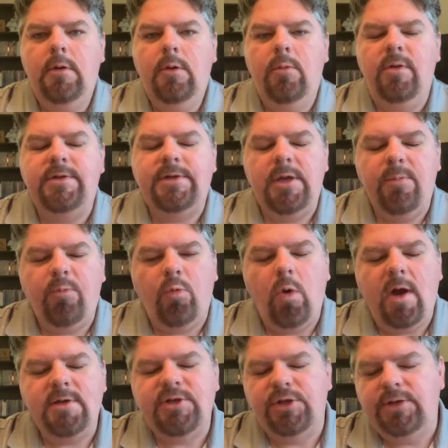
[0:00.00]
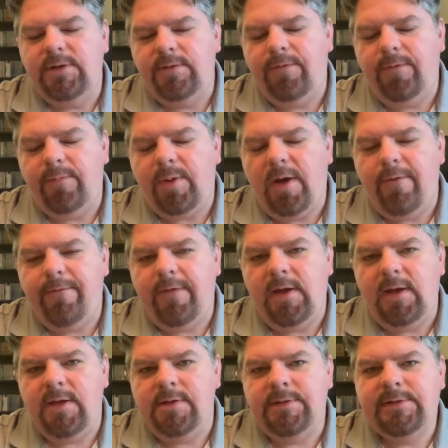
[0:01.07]
What's up, Washington football
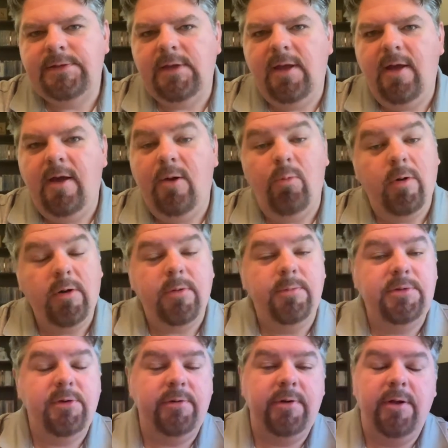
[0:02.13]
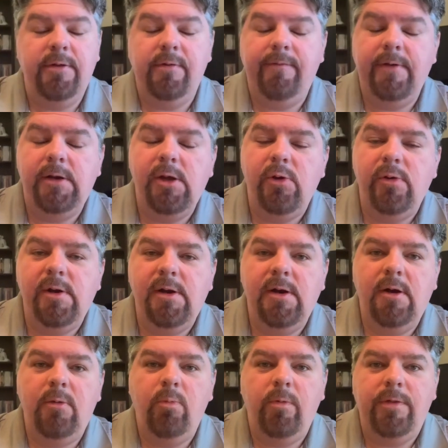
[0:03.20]
fans? Welcome to another video
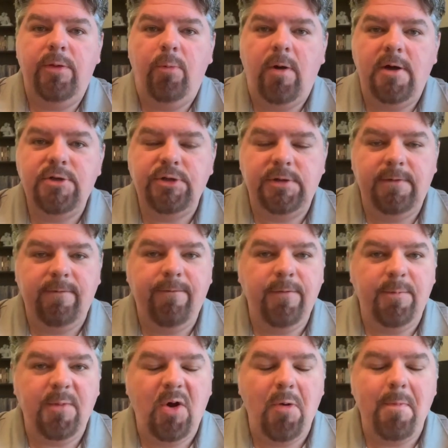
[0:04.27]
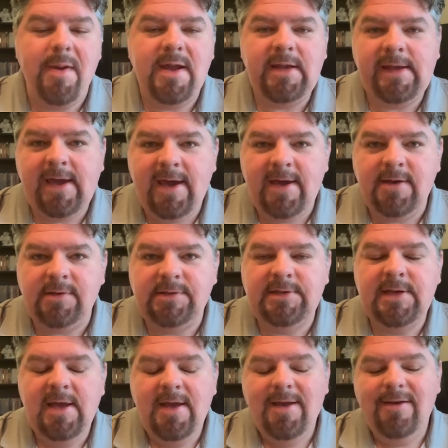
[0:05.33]
here with the Washington Football Maniacs.
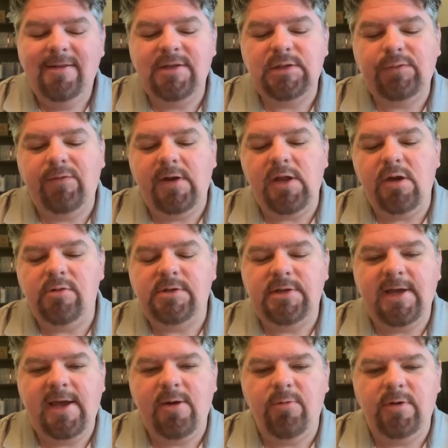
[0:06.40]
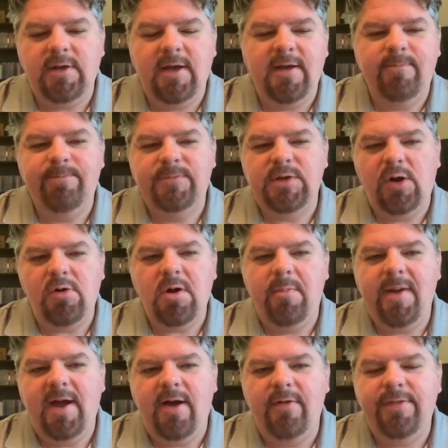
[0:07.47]
This video today, I want to talk
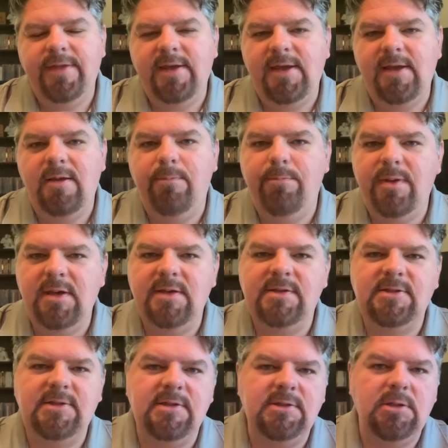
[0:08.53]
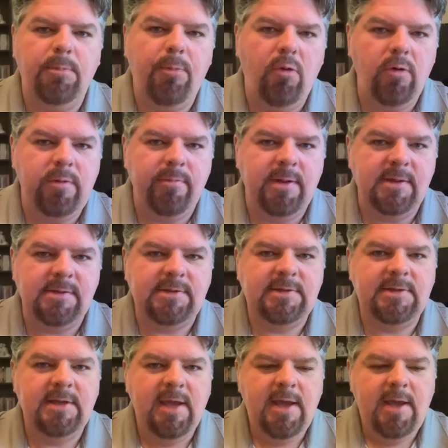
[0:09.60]
about the biggest
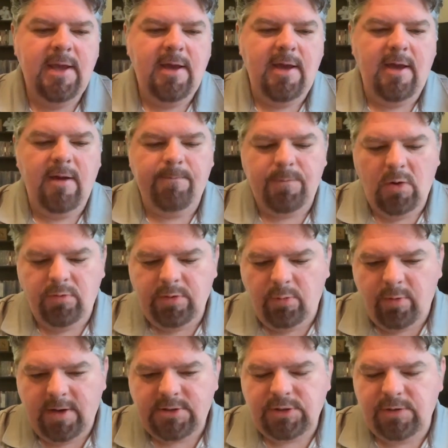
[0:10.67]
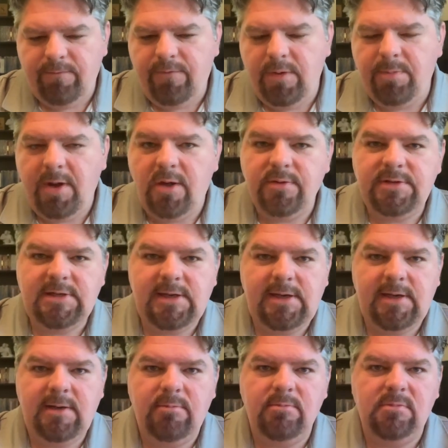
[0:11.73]
disappointments on the Washington football
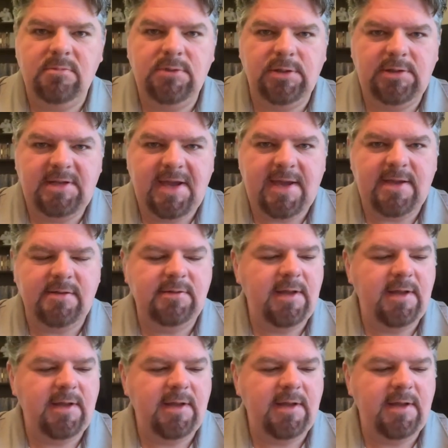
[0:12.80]
team to date.